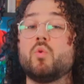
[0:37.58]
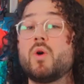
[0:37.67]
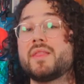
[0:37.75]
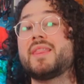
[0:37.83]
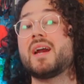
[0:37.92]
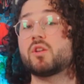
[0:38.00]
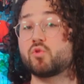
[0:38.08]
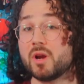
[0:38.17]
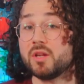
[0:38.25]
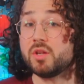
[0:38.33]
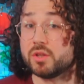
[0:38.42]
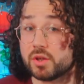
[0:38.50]
What they are
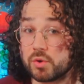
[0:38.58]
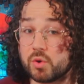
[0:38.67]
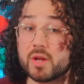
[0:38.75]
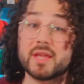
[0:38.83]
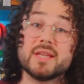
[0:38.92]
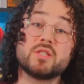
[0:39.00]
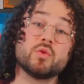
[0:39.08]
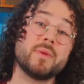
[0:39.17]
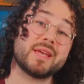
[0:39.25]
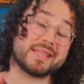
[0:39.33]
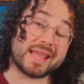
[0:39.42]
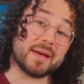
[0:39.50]
trying to do is to
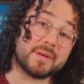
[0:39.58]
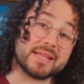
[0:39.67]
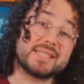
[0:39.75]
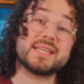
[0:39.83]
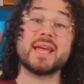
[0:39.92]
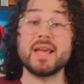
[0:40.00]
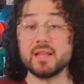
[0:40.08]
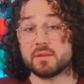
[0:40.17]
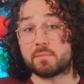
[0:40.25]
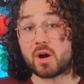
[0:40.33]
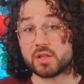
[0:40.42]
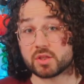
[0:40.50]
make tablets and
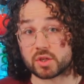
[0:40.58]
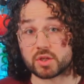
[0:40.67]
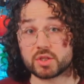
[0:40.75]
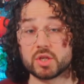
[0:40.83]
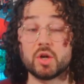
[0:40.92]
monitors